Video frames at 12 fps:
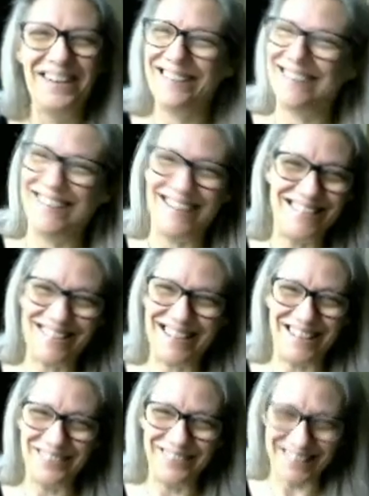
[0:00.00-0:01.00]
like I said,
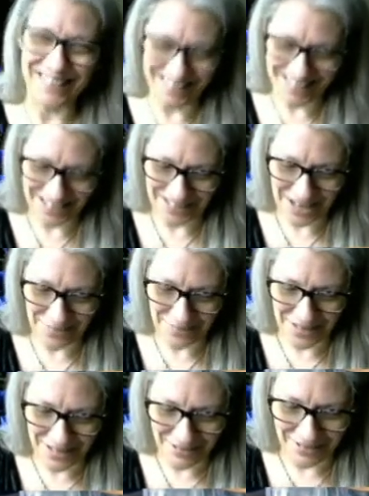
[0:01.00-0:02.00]
he wouldn't have yelled at me
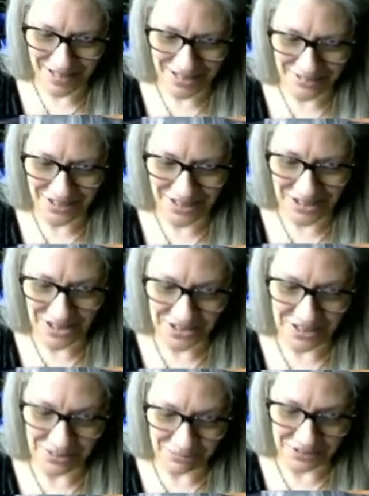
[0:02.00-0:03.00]
anyway. He would have just
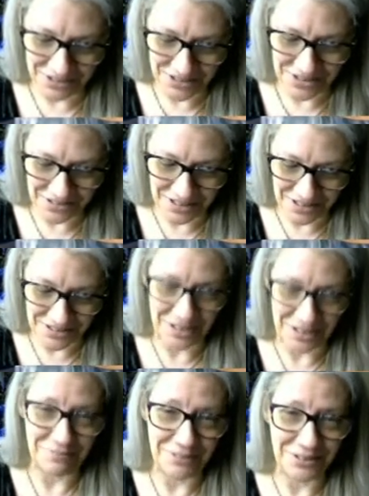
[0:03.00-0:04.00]
said, well, listen, next
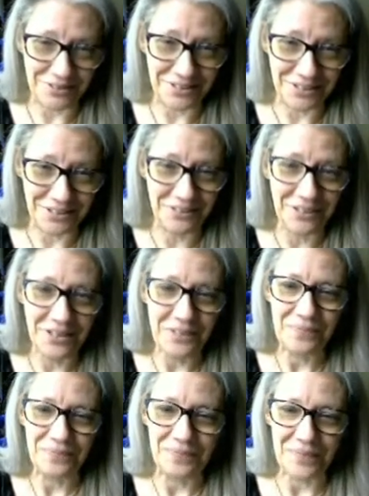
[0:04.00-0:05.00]
time don't, you know.
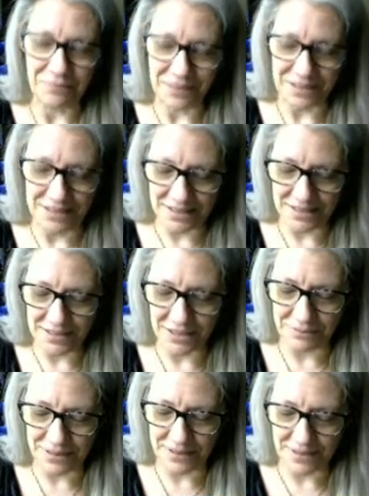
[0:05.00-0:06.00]
But he did tell
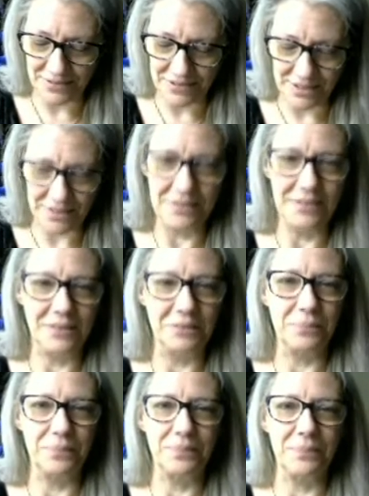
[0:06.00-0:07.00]
me that he's going to, you know,
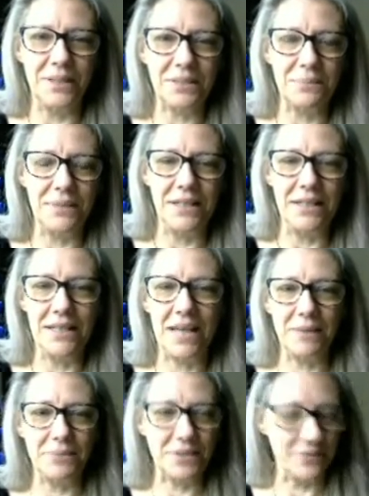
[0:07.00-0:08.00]
bust my
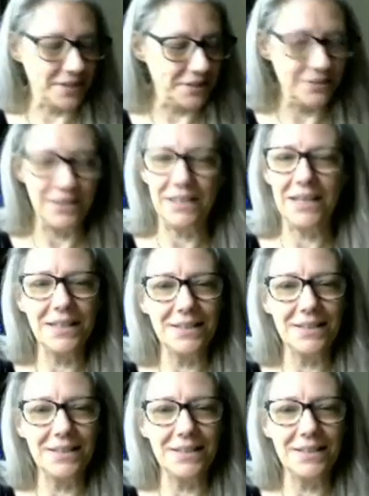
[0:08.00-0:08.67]
kneecaps if I do it again.